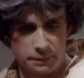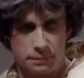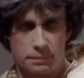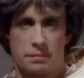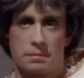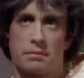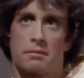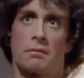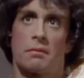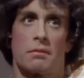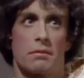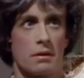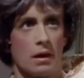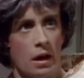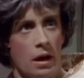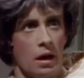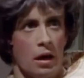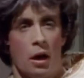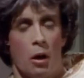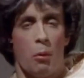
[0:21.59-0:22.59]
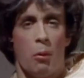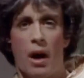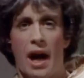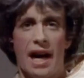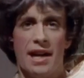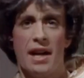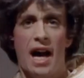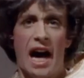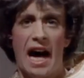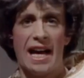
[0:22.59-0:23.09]

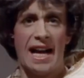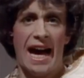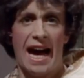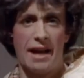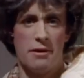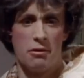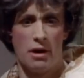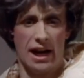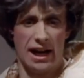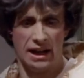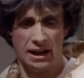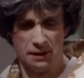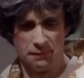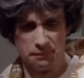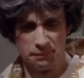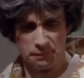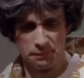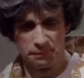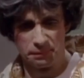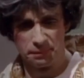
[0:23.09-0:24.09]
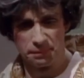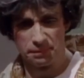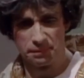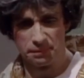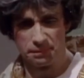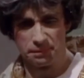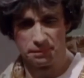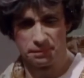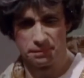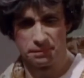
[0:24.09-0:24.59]
Why not, Henry?
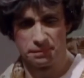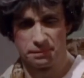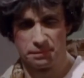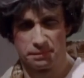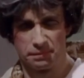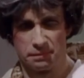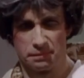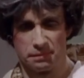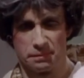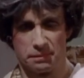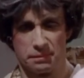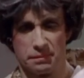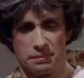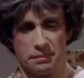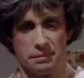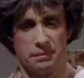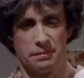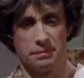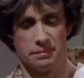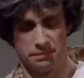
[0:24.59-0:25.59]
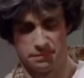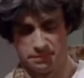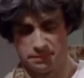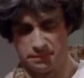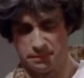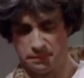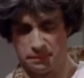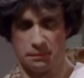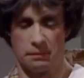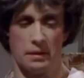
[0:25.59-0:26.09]
Because you don't believe
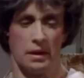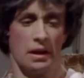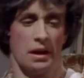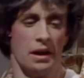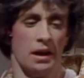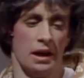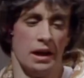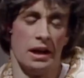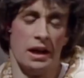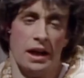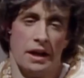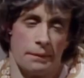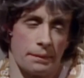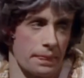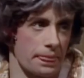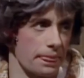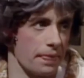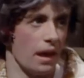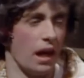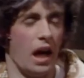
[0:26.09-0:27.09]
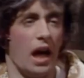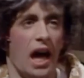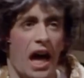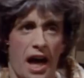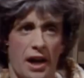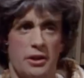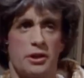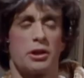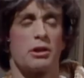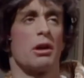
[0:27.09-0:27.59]
anymore.
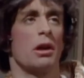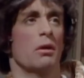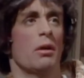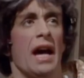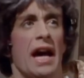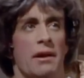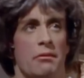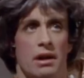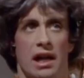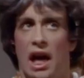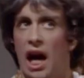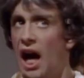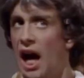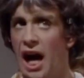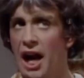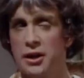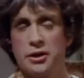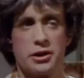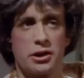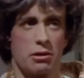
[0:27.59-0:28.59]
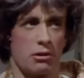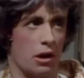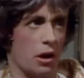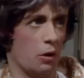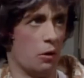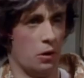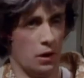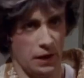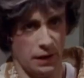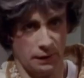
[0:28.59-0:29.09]
Untrue, Henry,
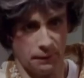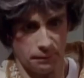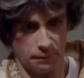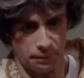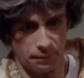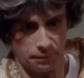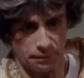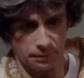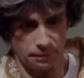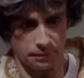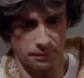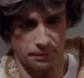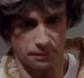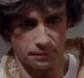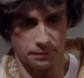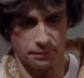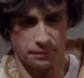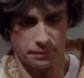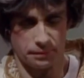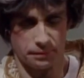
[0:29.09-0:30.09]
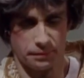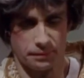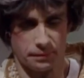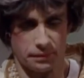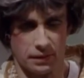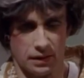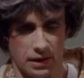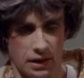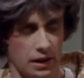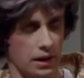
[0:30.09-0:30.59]
untrue. Go away, you infidel,
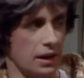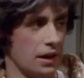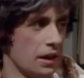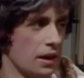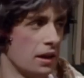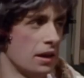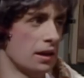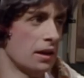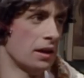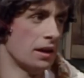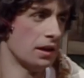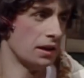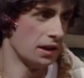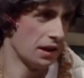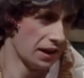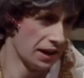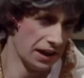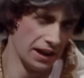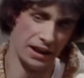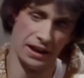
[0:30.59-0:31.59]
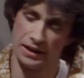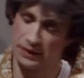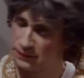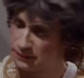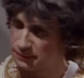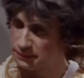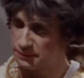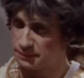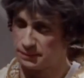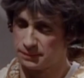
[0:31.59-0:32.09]
you, you heathen, you
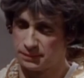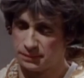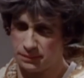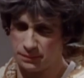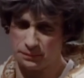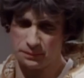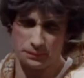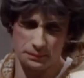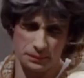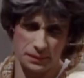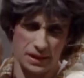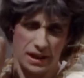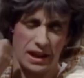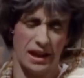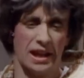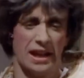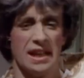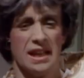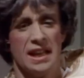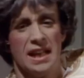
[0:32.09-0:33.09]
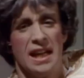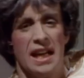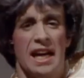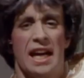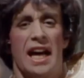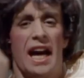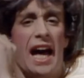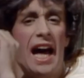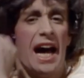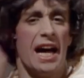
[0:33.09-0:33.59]
unbeliever.
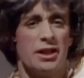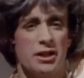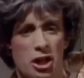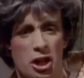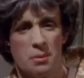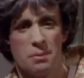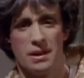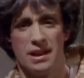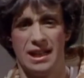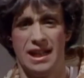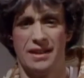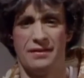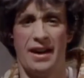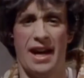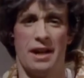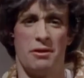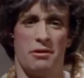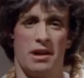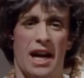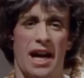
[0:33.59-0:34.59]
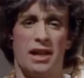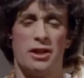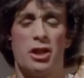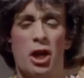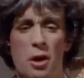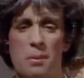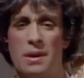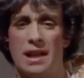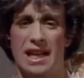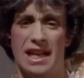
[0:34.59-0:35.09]
I do believe, Henry, I
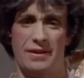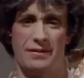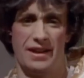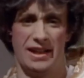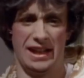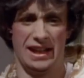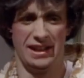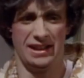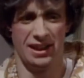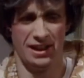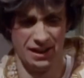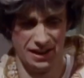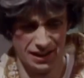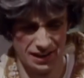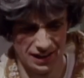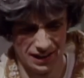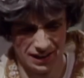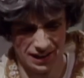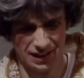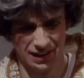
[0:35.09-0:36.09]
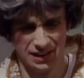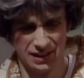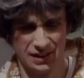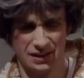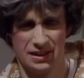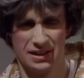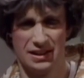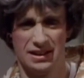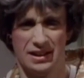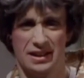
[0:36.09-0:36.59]
do believe in it. No, you
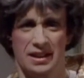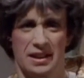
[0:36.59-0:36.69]
don't.